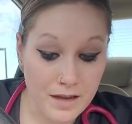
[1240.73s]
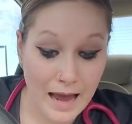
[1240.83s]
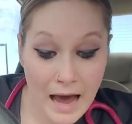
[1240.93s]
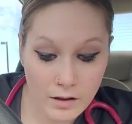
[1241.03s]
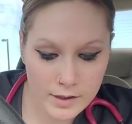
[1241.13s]

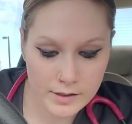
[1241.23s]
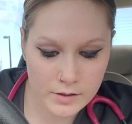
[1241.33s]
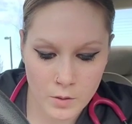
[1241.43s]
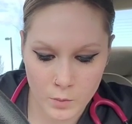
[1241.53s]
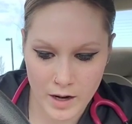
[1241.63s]

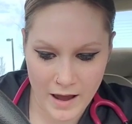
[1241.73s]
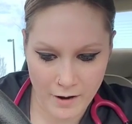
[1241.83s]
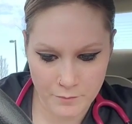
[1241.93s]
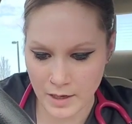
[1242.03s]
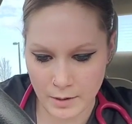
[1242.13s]
Alice, when I
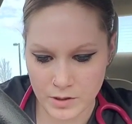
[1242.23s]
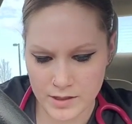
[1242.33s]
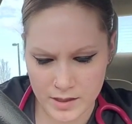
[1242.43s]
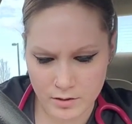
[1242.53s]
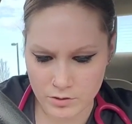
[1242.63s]
have been able to
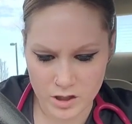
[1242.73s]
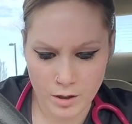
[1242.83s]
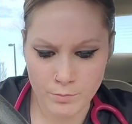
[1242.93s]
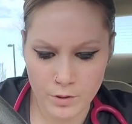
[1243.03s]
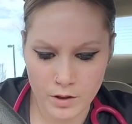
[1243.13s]
see you
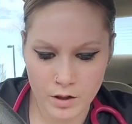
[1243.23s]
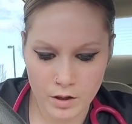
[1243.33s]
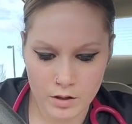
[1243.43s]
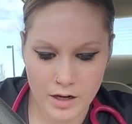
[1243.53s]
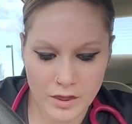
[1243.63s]
jump,
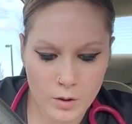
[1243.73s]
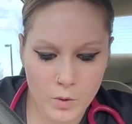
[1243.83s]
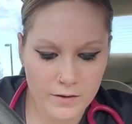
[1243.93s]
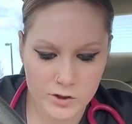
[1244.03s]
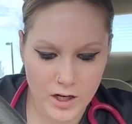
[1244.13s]
nothing
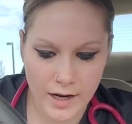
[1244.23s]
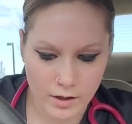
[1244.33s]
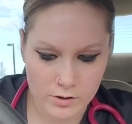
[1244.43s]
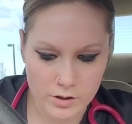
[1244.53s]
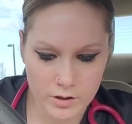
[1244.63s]
would have
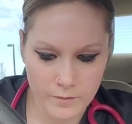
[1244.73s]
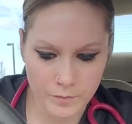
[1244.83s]
changed.